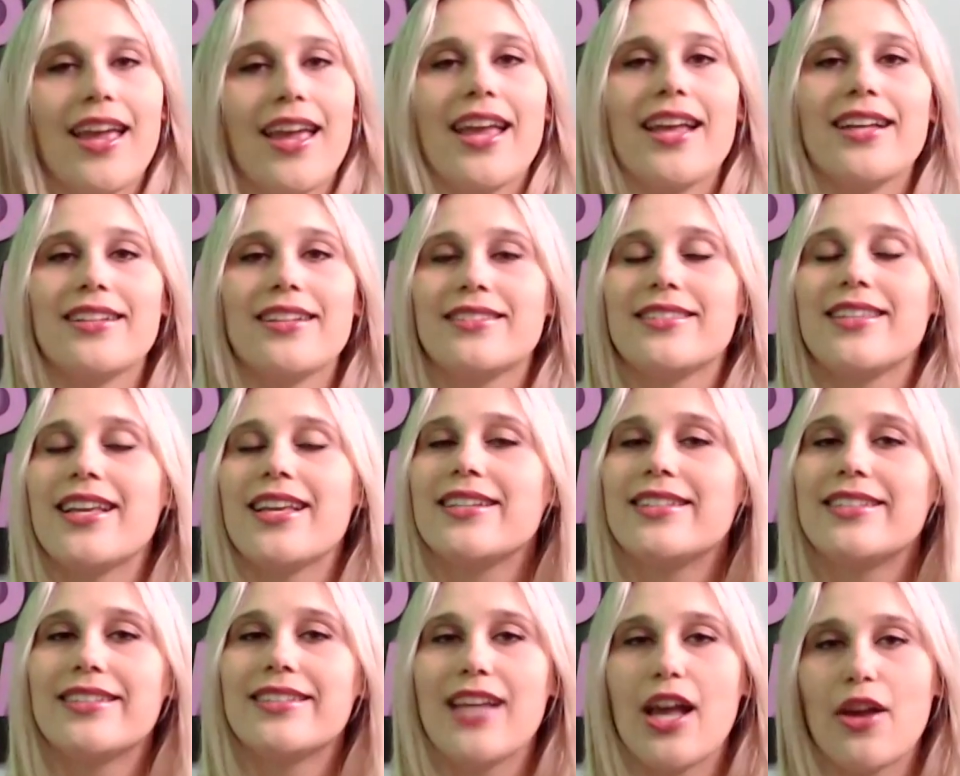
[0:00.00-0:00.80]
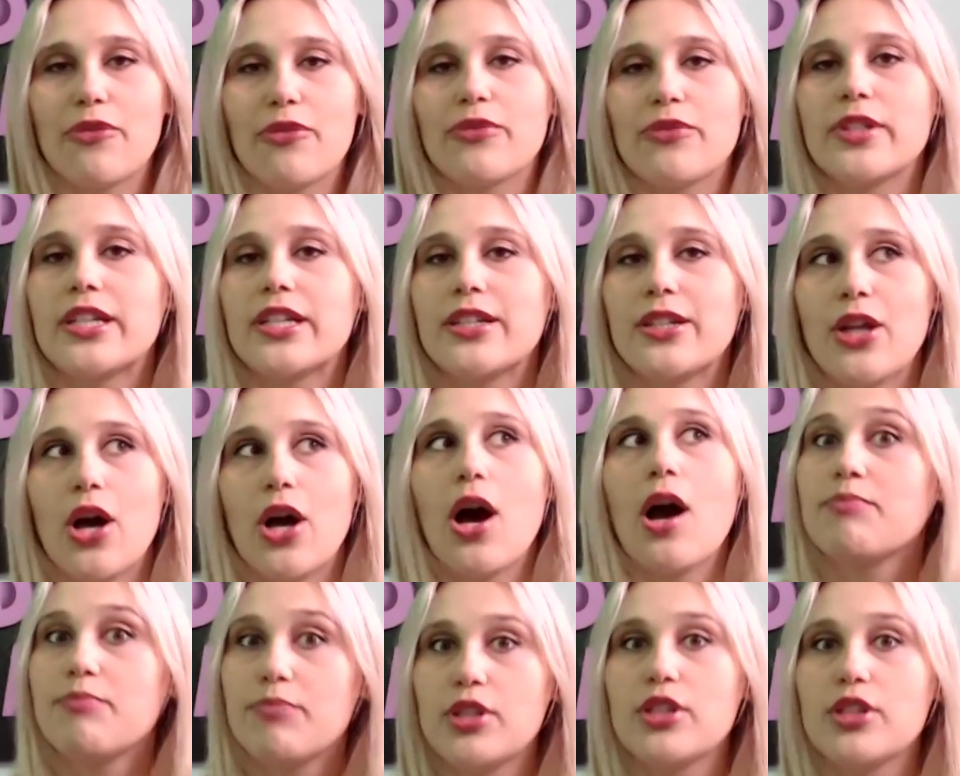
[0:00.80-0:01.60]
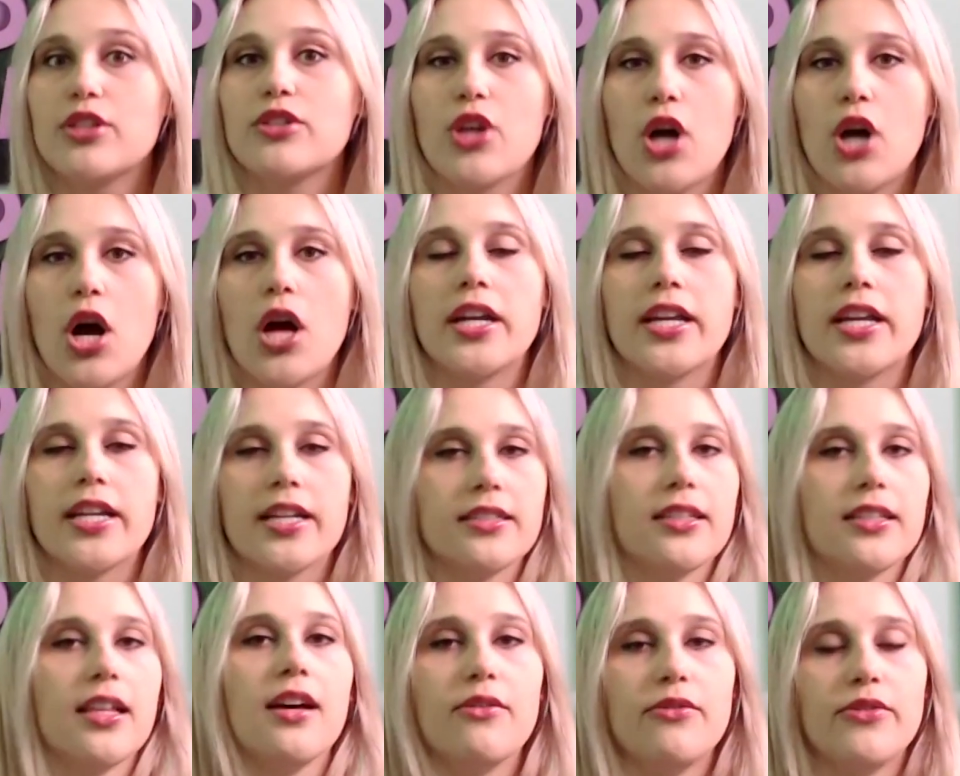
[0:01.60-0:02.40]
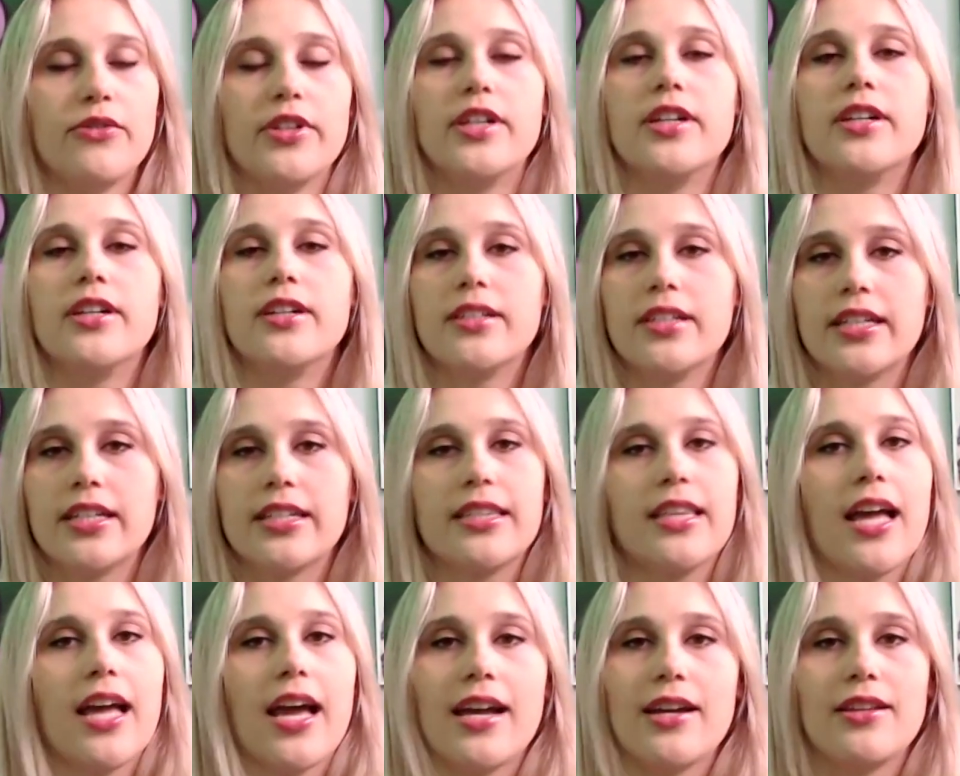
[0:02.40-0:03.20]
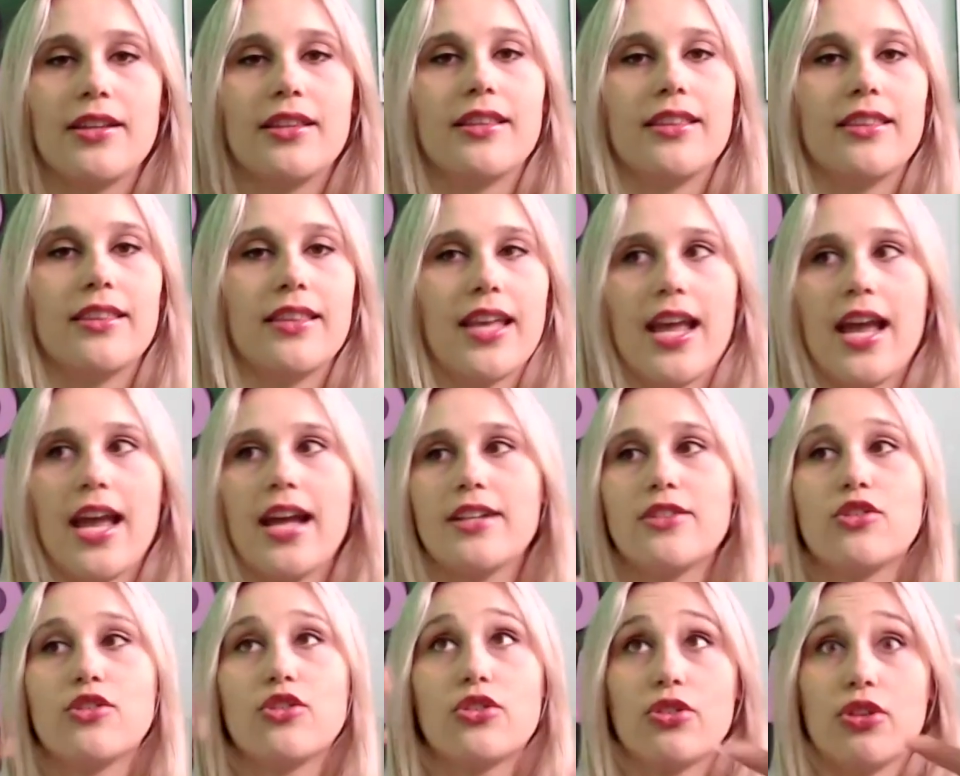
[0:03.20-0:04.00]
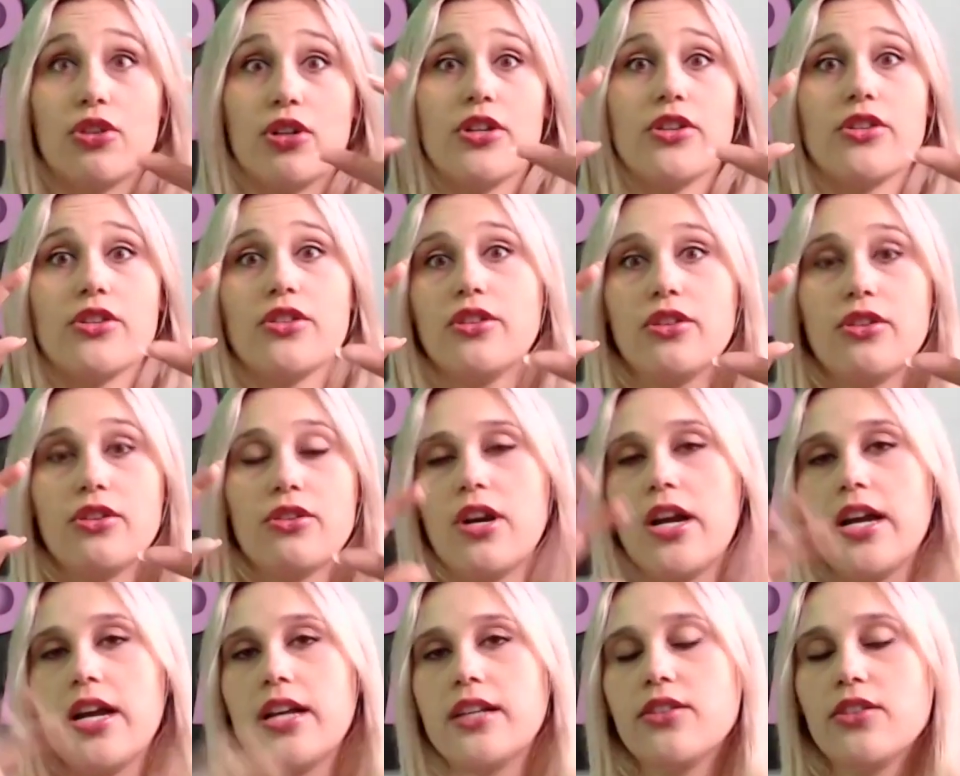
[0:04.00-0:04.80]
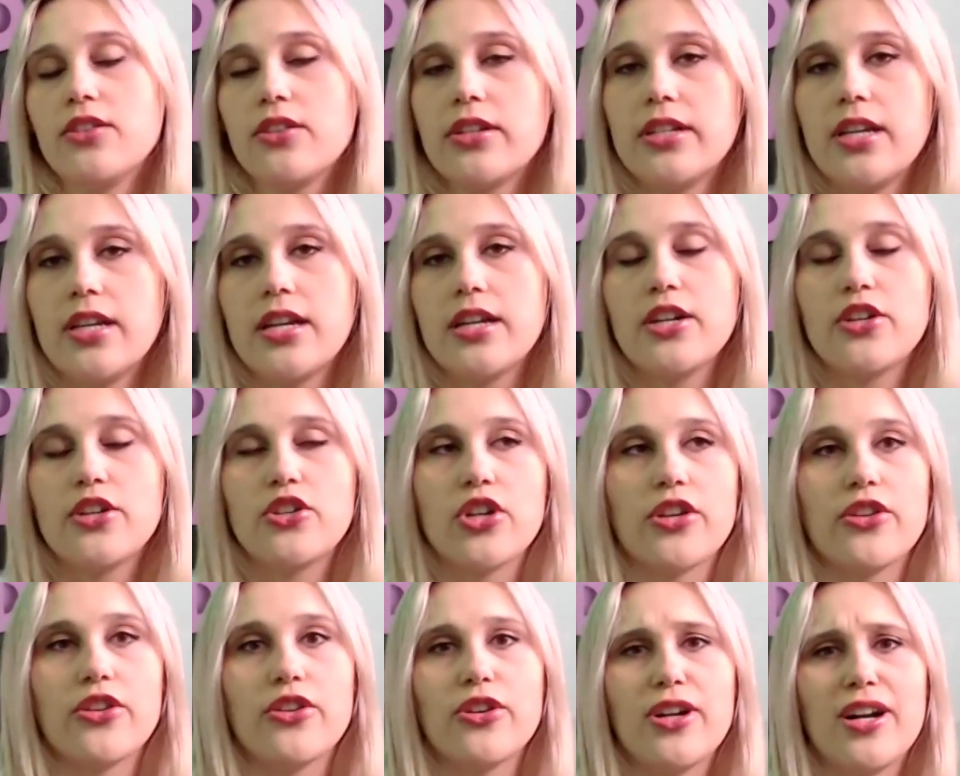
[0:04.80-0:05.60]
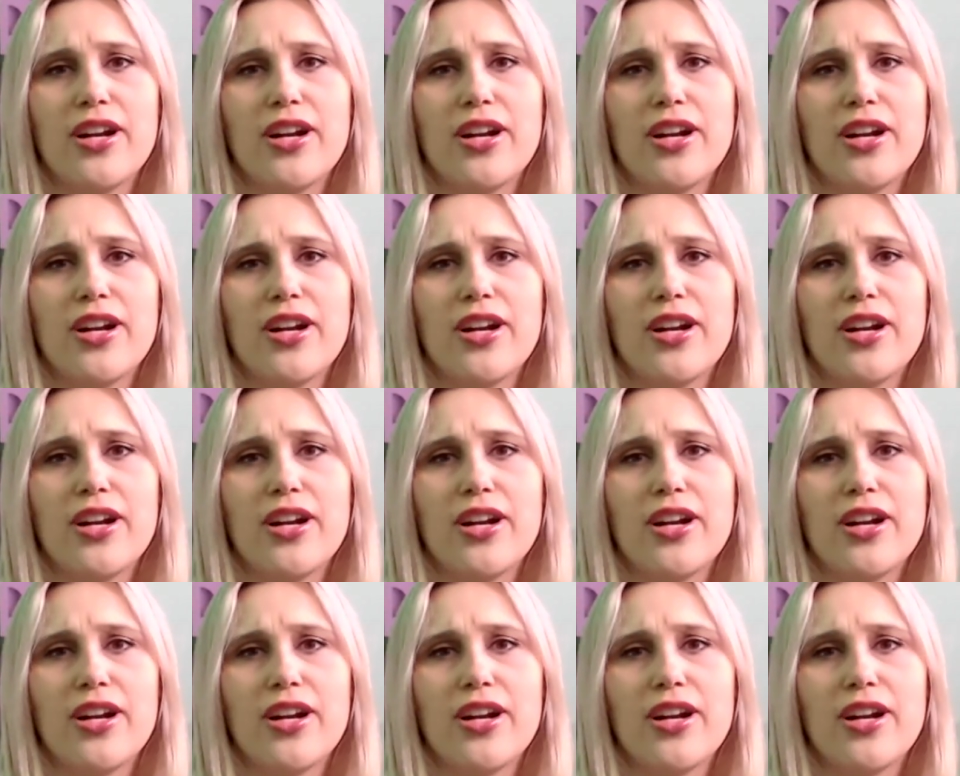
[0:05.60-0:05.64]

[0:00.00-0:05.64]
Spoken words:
it's definitely not platonic love here. Like, that they had stars in their eyes looking at each other.